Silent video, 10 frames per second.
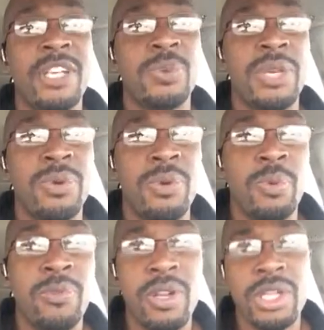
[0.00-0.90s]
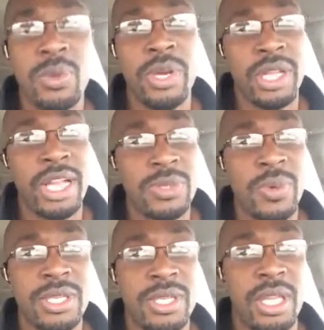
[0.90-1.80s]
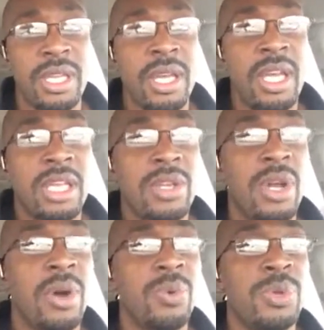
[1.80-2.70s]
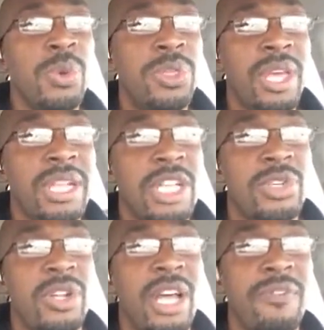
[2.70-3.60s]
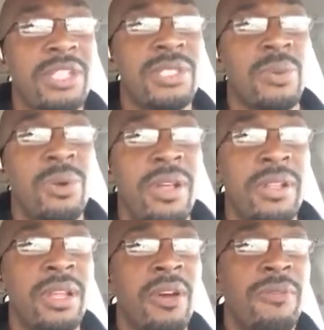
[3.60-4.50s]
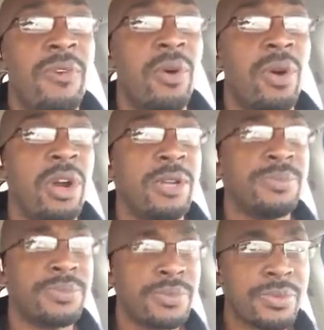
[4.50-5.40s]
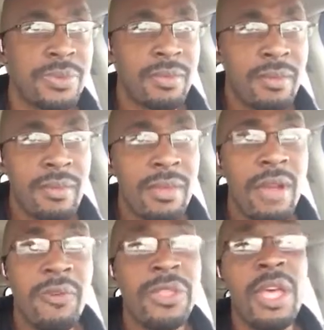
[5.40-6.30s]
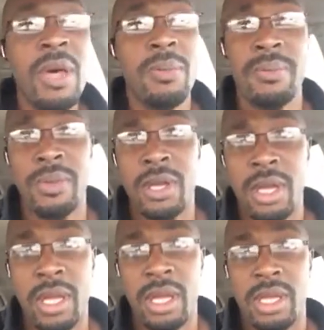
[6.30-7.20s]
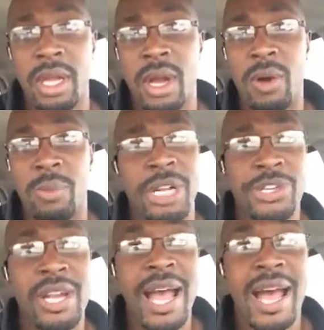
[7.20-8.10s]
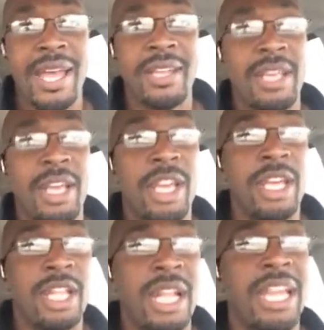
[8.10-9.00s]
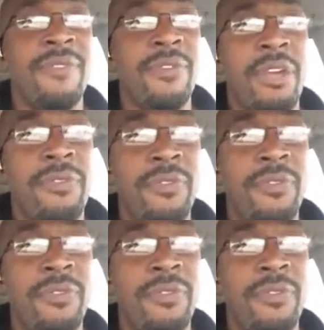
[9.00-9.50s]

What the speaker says: us, we really do get that twisted. You think that you're loving someone for them, but you're not. If